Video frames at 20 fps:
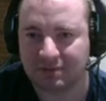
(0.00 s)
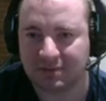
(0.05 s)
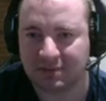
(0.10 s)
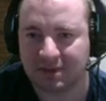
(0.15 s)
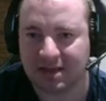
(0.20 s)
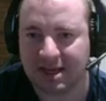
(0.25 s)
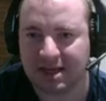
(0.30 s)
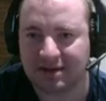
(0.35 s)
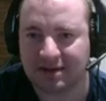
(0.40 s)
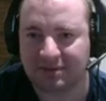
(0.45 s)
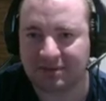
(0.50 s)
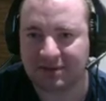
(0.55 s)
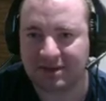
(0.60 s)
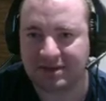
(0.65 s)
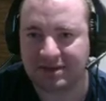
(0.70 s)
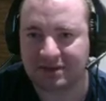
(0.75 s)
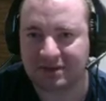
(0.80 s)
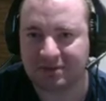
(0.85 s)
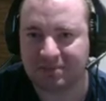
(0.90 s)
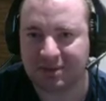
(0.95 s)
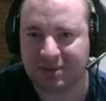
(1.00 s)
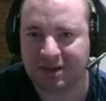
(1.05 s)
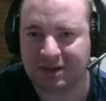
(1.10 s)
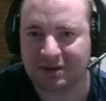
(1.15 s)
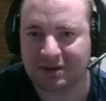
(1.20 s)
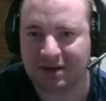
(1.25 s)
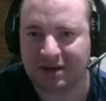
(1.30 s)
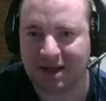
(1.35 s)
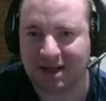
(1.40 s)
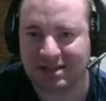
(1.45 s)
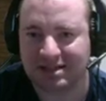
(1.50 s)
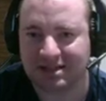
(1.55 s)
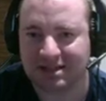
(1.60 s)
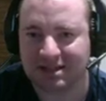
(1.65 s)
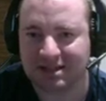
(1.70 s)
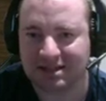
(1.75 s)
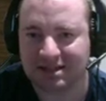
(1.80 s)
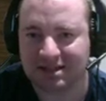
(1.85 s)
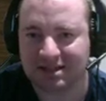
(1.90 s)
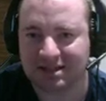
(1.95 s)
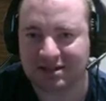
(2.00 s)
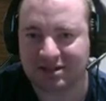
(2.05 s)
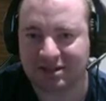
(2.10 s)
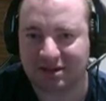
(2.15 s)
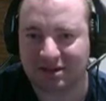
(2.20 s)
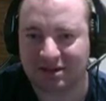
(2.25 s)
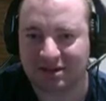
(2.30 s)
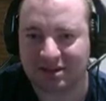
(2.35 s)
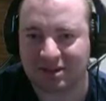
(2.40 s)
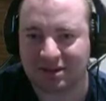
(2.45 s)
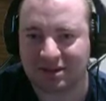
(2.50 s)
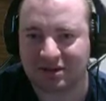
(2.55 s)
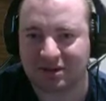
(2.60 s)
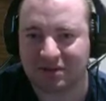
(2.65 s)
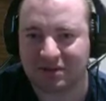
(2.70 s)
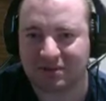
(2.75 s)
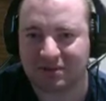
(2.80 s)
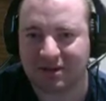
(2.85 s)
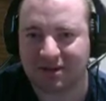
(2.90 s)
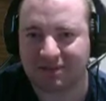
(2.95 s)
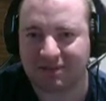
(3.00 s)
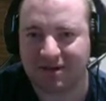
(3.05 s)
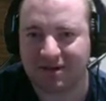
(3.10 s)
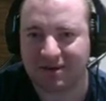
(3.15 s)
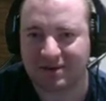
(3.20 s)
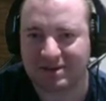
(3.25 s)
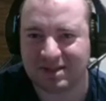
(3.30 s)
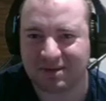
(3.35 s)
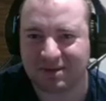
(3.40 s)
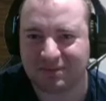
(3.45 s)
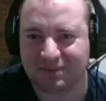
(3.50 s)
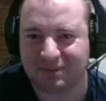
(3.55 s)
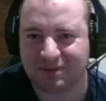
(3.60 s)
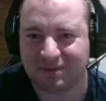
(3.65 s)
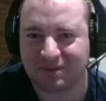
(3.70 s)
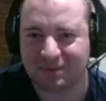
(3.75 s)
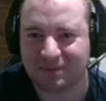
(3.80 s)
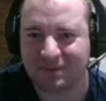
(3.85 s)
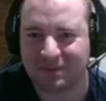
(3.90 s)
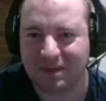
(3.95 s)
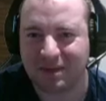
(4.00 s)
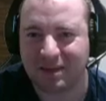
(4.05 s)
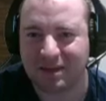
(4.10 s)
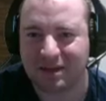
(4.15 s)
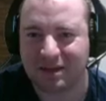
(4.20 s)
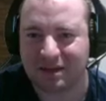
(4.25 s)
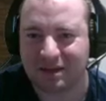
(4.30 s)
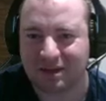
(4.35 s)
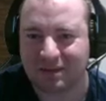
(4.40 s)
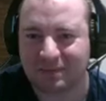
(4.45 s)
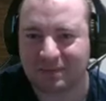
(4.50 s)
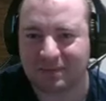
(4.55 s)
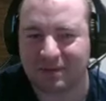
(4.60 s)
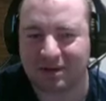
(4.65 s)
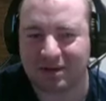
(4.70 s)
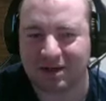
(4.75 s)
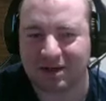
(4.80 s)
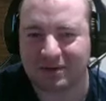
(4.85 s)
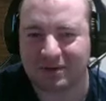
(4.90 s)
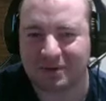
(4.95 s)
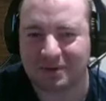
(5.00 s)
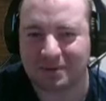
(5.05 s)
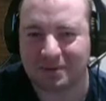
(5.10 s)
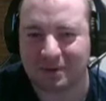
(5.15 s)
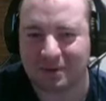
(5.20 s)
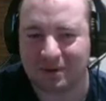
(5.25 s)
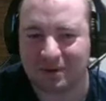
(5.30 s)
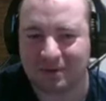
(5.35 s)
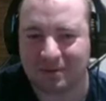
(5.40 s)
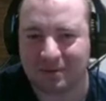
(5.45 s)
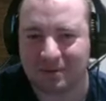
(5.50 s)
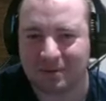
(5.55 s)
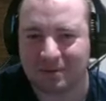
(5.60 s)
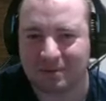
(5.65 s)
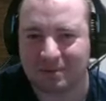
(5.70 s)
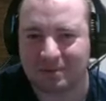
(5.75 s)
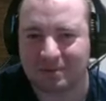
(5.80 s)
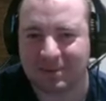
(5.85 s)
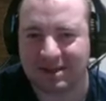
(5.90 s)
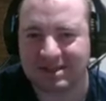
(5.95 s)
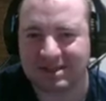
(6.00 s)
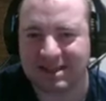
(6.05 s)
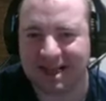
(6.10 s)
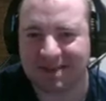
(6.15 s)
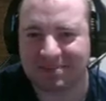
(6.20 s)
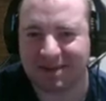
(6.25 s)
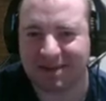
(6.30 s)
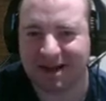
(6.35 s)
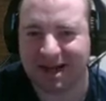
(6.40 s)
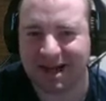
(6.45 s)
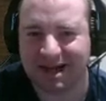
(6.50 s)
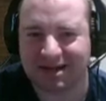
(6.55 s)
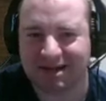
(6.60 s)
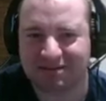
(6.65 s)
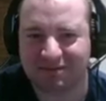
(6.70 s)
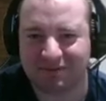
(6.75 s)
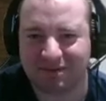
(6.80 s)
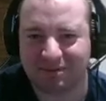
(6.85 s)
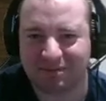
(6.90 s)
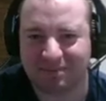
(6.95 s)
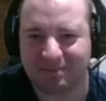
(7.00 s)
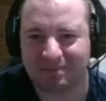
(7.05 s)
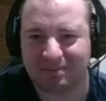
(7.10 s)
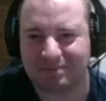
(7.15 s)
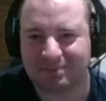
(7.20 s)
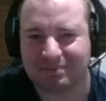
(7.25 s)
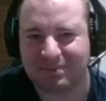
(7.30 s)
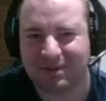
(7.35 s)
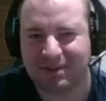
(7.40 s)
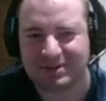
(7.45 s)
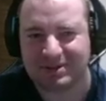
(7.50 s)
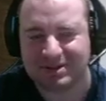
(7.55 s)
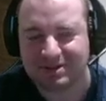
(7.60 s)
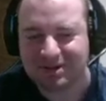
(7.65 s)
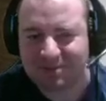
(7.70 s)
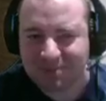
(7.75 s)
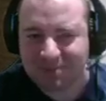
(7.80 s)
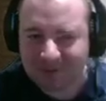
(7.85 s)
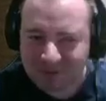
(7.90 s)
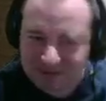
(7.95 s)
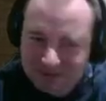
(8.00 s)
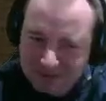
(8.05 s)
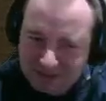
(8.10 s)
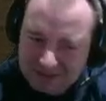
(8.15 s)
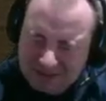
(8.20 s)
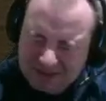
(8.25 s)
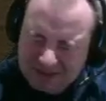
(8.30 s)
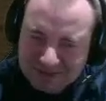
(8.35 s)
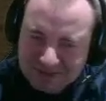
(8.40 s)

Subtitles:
And we should be good actually. This has gone quite well, except for the one little mishap I had with the bouncing on the boxes.